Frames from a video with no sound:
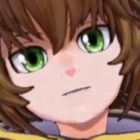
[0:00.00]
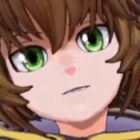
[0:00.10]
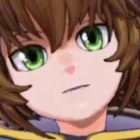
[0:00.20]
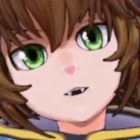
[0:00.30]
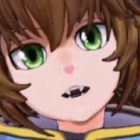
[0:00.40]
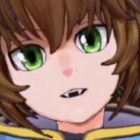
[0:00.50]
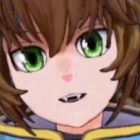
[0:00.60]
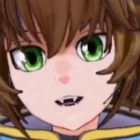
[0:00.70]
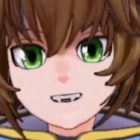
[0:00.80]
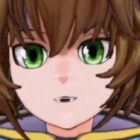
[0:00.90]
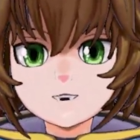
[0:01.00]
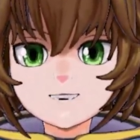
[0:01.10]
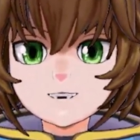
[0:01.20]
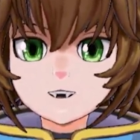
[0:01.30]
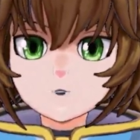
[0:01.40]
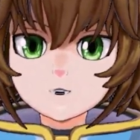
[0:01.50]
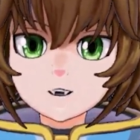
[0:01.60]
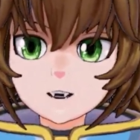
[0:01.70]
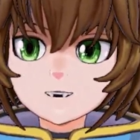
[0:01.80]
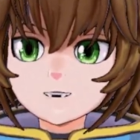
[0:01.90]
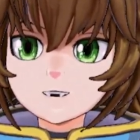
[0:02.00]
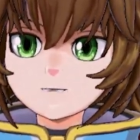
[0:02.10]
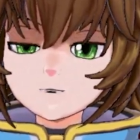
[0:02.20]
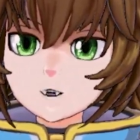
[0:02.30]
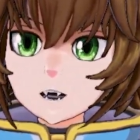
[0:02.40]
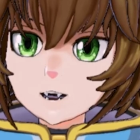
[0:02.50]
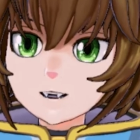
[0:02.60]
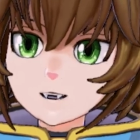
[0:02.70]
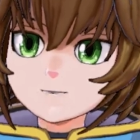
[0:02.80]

But the camera still works, right?